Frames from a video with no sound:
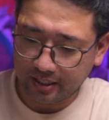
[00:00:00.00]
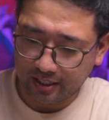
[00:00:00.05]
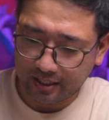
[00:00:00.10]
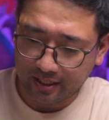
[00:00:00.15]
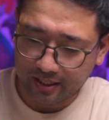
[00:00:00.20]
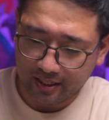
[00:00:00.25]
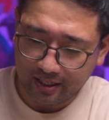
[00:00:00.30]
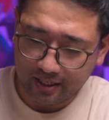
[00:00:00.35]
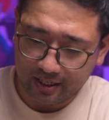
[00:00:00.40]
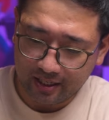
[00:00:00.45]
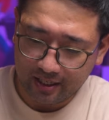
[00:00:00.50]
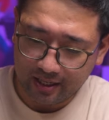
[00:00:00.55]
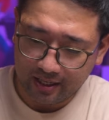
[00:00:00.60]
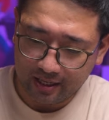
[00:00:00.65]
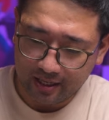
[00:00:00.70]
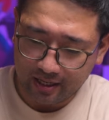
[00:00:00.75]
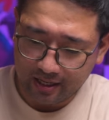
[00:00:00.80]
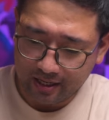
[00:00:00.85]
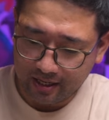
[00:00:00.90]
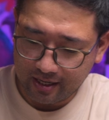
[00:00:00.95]

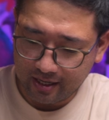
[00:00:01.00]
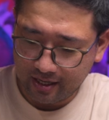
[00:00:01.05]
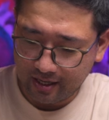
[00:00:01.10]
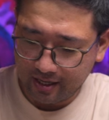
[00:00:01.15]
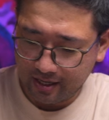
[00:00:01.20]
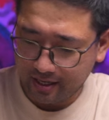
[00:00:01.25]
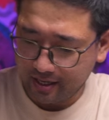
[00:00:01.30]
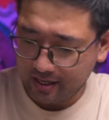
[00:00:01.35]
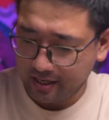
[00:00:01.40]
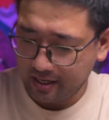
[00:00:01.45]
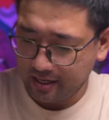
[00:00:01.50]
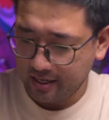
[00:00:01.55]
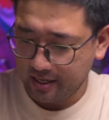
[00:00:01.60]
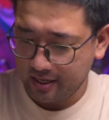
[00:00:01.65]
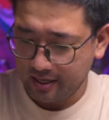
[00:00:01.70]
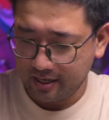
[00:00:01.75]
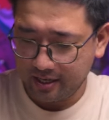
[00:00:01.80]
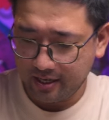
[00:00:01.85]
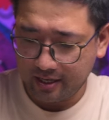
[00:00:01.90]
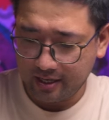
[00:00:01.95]

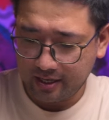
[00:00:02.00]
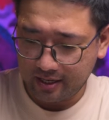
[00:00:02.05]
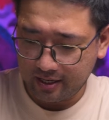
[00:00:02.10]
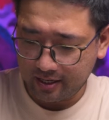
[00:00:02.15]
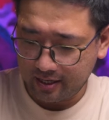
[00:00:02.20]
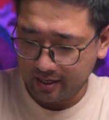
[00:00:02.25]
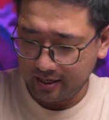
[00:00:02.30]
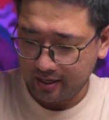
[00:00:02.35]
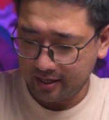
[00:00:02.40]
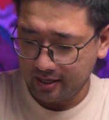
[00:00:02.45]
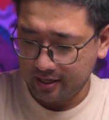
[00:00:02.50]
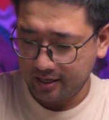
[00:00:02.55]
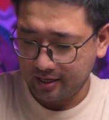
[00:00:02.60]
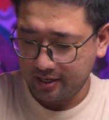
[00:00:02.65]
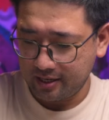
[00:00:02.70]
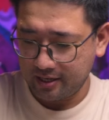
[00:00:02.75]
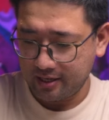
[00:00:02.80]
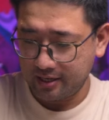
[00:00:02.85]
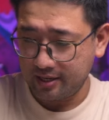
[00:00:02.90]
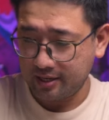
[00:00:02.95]

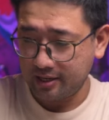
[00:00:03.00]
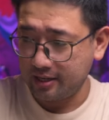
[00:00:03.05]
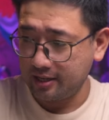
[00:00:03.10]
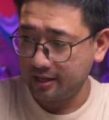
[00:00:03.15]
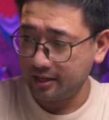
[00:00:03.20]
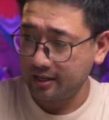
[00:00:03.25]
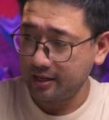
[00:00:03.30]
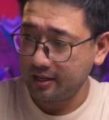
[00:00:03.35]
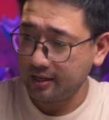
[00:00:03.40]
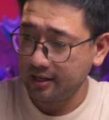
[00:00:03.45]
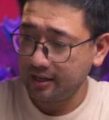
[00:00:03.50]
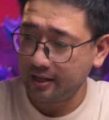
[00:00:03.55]
No one is speaking in this clip.